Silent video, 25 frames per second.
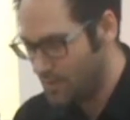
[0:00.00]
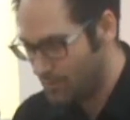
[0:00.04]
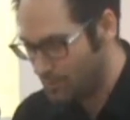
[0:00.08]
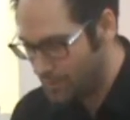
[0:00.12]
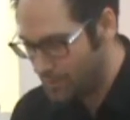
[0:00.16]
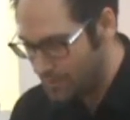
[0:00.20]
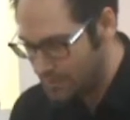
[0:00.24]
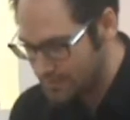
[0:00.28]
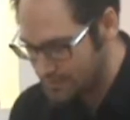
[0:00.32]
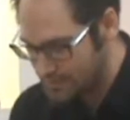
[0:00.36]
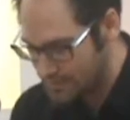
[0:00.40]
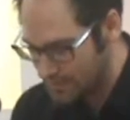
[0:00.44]

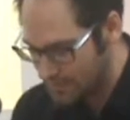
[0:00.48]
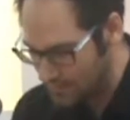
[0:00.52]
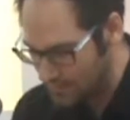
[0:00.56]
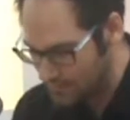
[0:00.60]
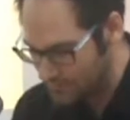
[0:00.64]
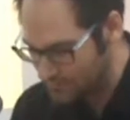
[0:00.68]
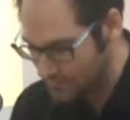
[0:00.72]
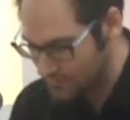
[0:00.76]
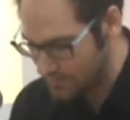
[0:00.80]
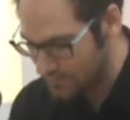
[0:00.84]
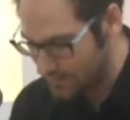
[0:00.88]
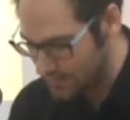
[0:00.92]

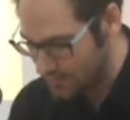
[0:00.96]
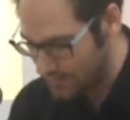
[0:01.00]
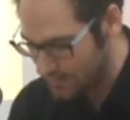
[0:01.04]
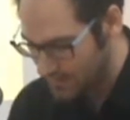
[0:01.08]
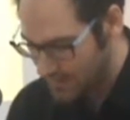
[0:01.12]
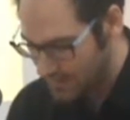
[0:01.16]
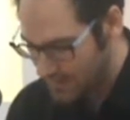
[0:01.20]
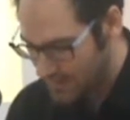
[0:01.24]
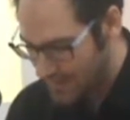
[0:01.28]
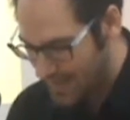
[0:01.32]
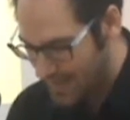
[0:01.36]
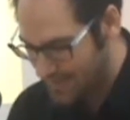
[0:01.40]
preserved
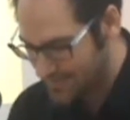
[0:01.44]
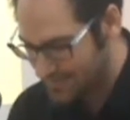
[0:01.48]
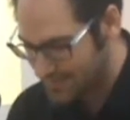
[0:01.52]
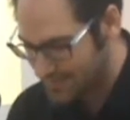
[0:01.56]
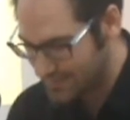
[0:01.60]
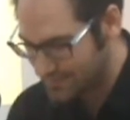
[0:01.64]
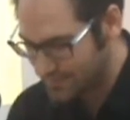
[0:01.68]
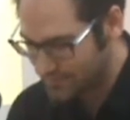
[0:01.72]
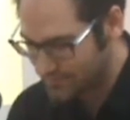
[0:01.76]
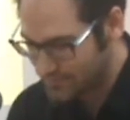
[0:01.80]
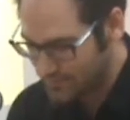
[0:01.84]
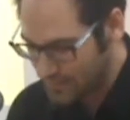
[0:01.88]
the
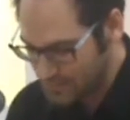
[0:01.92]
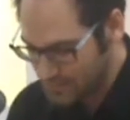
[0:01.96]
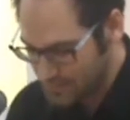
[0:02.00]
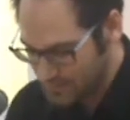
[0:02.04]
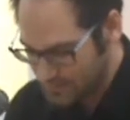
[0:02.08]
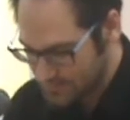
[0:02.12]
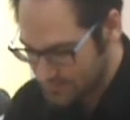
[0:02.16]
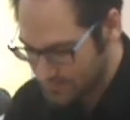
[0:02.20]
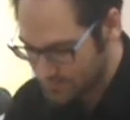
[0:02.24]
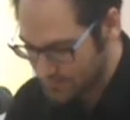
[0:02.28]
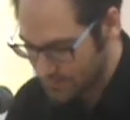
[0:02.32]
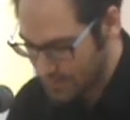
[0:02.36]

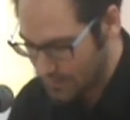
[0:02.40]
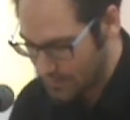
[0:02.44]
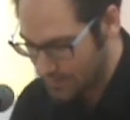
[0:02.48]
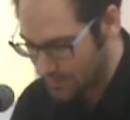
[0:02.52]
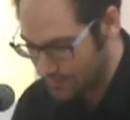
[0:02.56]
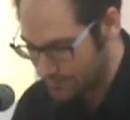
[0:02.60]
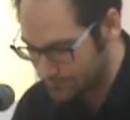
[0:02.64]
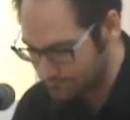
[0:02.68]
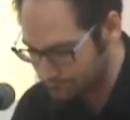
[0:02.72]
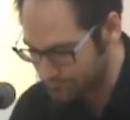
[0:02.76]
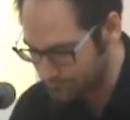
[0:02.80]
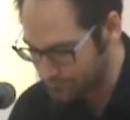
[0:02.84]
anti-fascist struggle.